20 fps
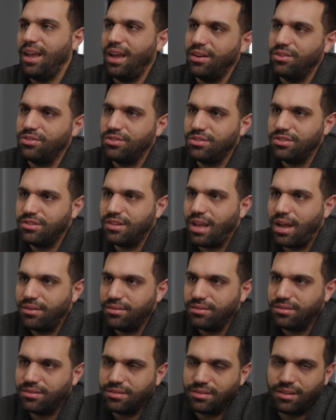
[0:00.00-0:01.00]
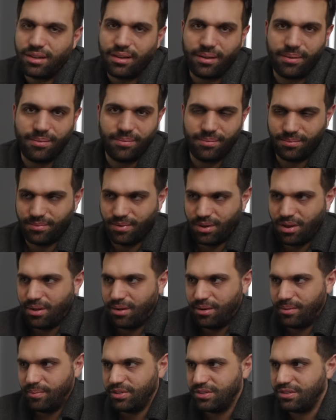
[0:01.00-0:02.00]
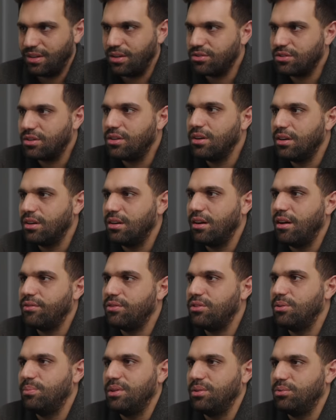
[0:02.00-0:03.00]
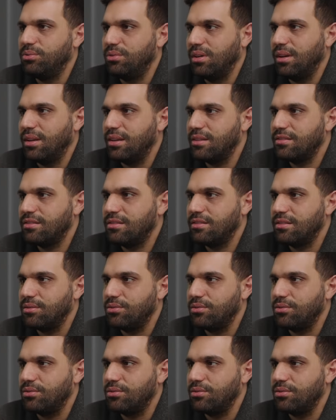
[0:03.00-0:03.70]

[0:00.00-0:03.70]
and it just sounds good enough to be released.